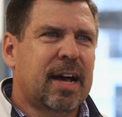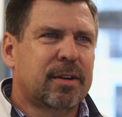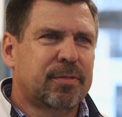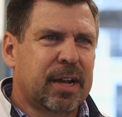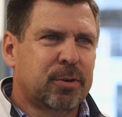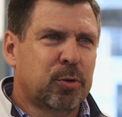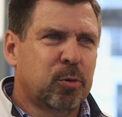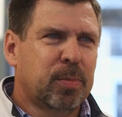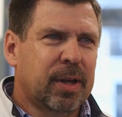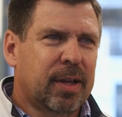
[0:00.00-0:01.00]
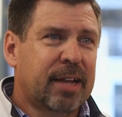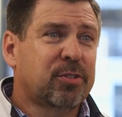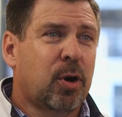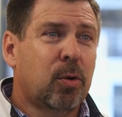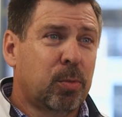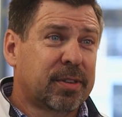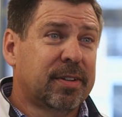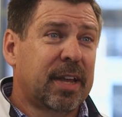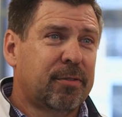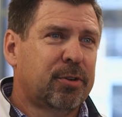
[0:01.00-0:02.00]
out of that group, that's all with the
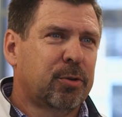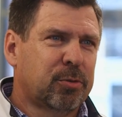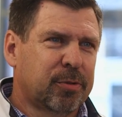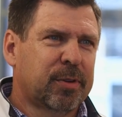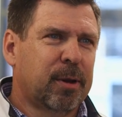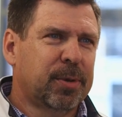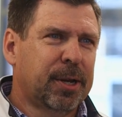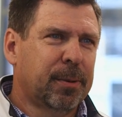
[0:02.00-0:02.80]
David Joseph Company.